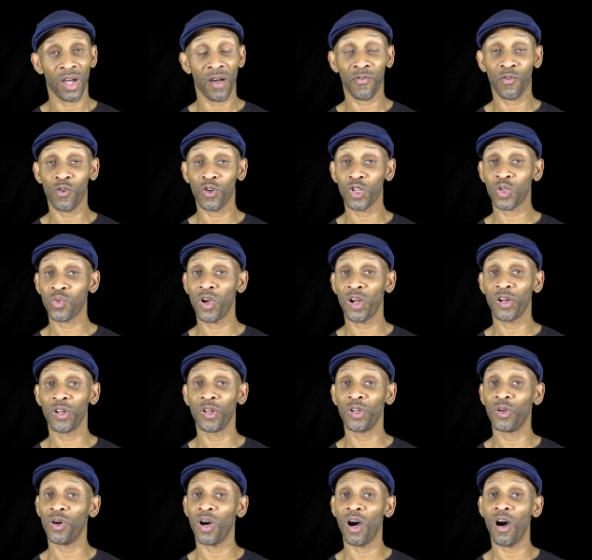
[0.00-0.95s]
Of course, we
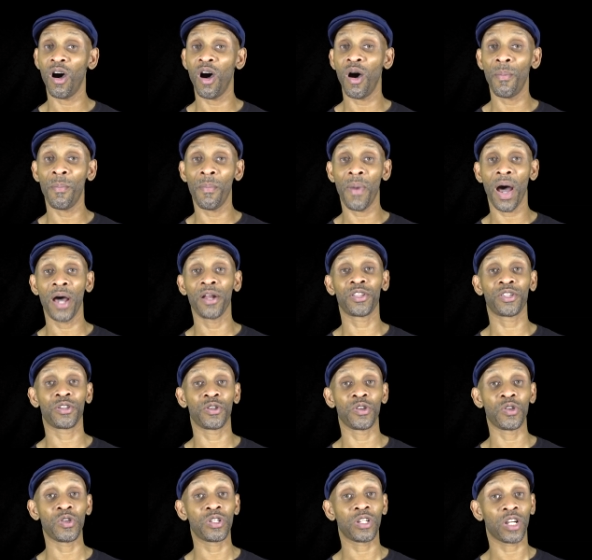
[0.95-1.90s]
already know all
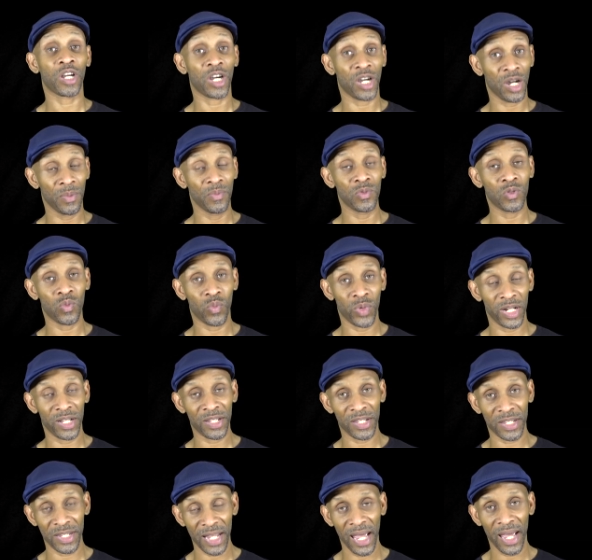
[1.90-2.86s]
monitors come with
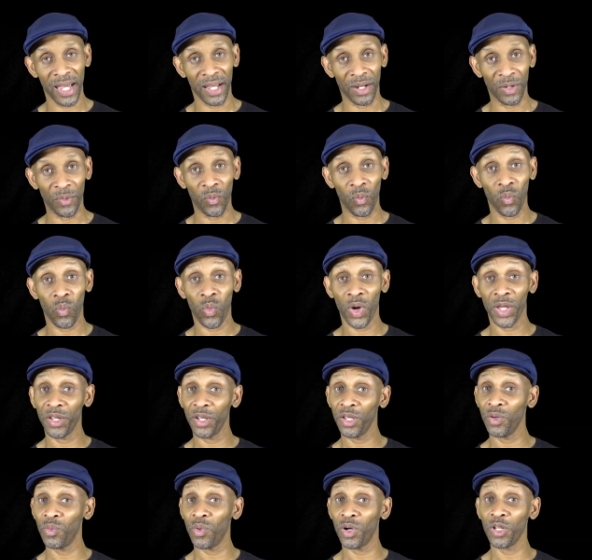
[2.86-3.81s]
a stand,
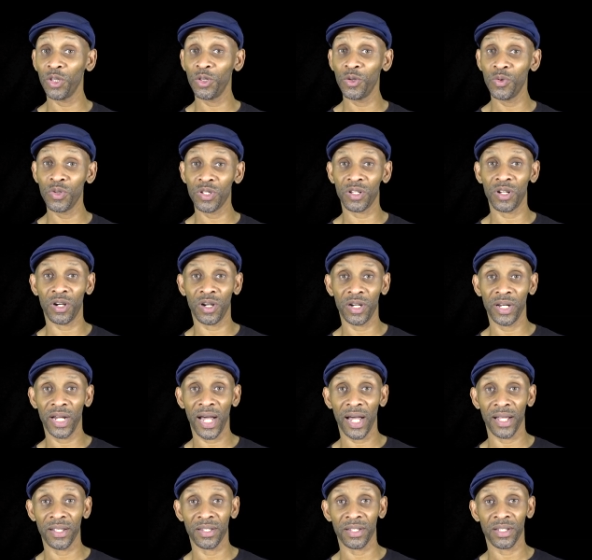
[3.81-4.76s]
whether you want to use it or
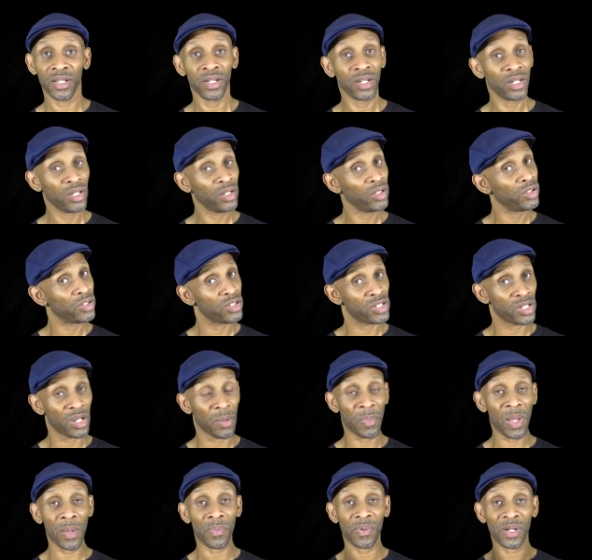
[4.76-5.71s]
not.
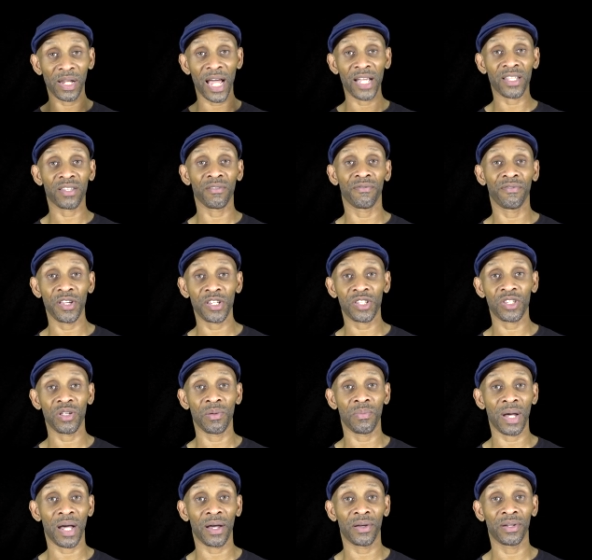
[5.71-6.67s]
Some people like to
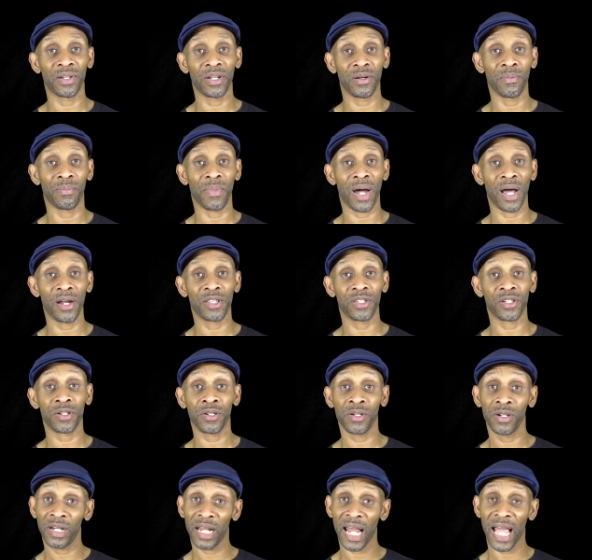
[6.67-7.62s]
vista mount their
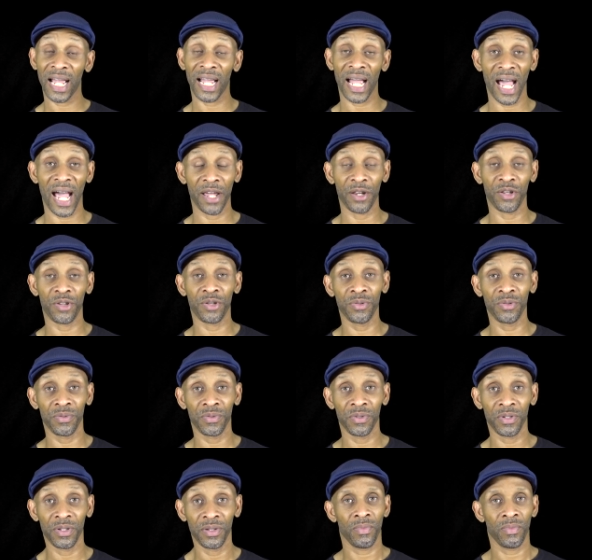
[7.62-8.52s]
monitor like I do,